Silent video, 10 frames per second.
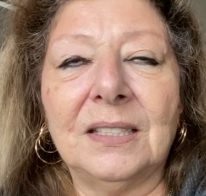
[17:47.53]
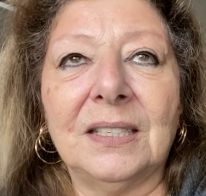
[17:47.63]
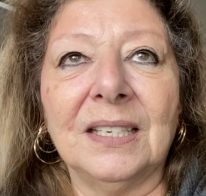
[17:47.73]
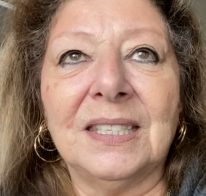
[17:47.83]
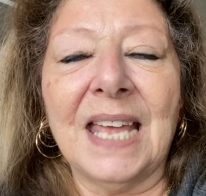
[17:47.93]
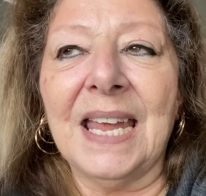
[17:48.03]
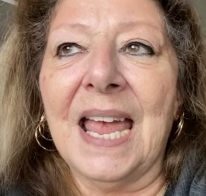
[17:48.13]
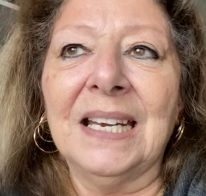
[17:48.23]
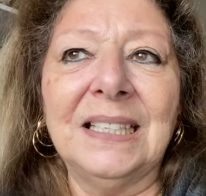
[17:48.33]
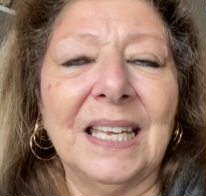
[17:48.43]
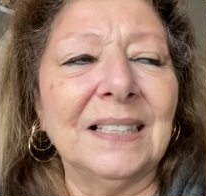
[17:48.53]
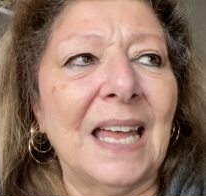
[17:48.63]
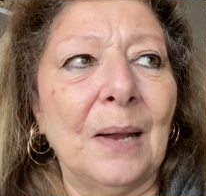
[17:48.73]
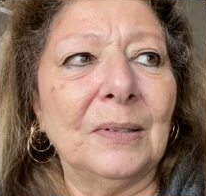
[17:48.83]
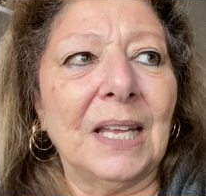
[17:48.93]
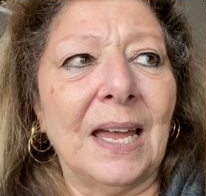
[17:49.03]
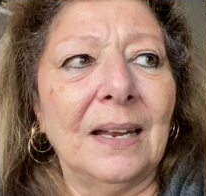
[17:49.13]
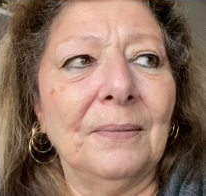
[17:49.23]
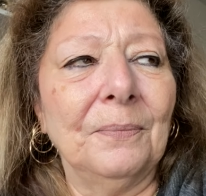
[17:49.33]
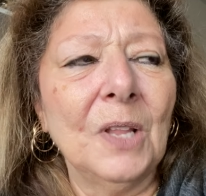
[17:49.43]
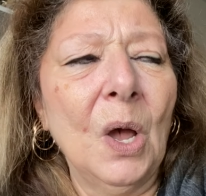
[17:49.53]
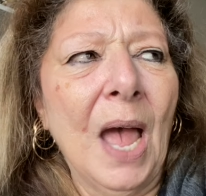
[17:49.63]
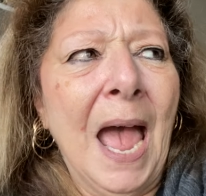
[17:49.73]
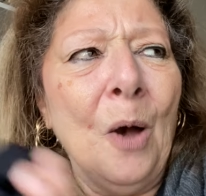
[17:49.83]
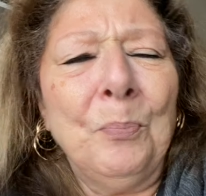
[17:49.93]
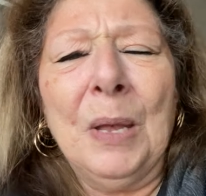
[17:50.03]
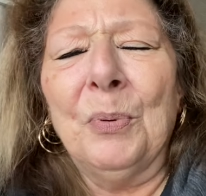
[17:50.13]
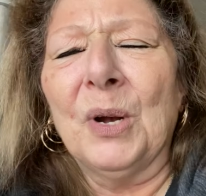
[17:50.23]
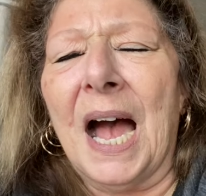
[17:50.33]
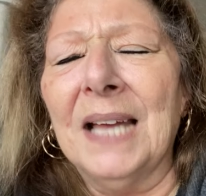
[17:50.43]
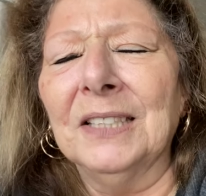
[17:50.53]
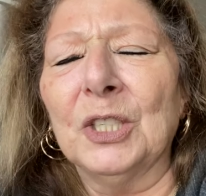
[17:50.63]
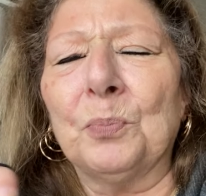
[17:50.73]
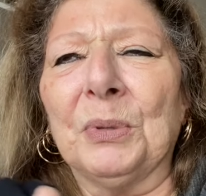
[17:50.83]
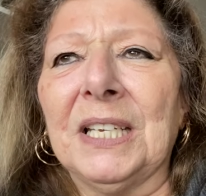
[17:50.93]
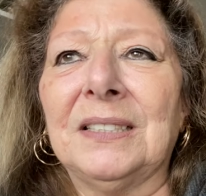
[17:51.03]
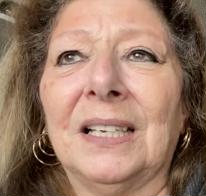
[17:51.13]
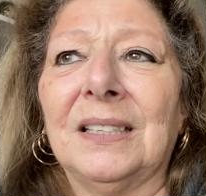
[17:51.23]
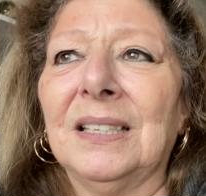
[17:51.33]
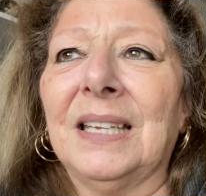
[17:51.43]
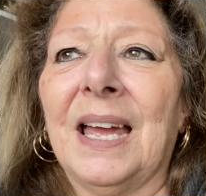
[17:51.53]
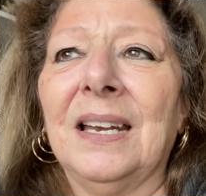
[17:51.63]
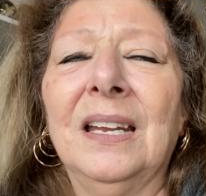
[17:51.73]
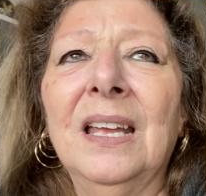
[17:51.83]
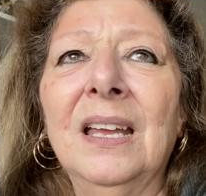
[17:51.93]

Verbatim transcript: to say anything that that how people got in this place that that